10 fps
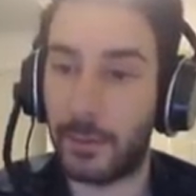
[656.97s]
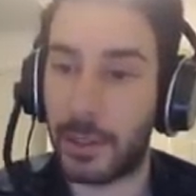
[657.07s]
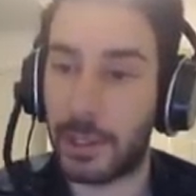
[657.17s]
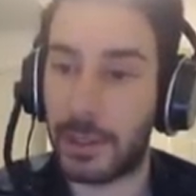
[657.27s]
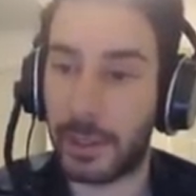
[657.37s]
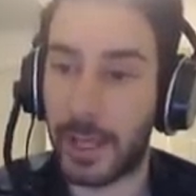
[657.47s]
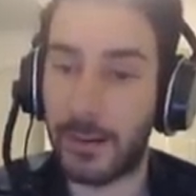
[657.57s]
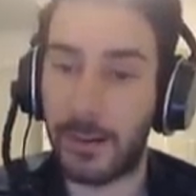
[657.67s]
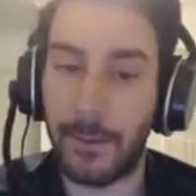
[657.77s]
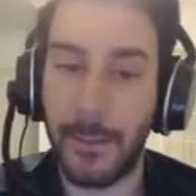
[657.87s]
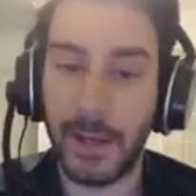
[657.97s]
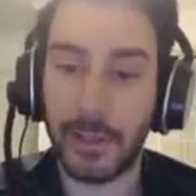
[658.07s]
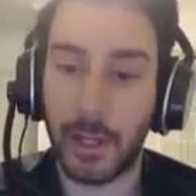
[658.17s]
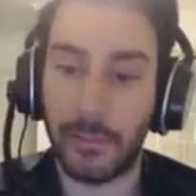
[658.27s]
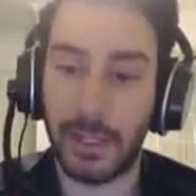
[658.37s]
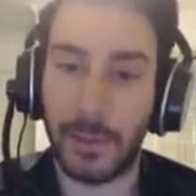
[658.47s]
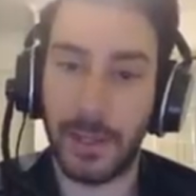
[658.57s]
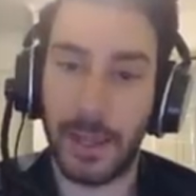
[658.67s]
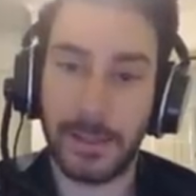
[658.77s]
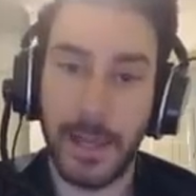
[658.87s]
which is, again, the main chunk of her
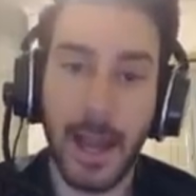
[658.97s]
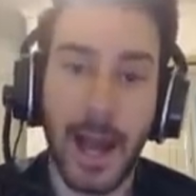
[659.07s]
DPS.